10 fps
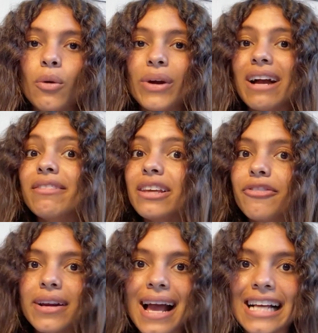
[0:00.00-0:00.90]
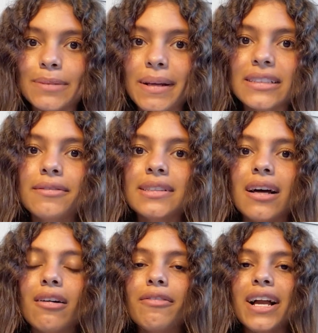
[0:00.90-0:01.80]
We have different aspects of
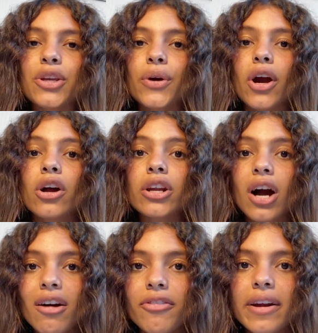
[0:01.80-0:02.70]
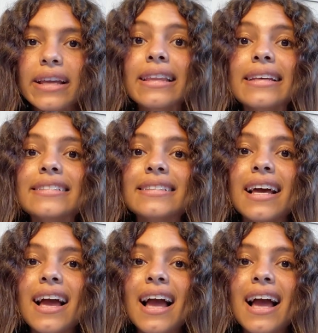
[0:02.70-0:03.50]
self, and you're uncovering this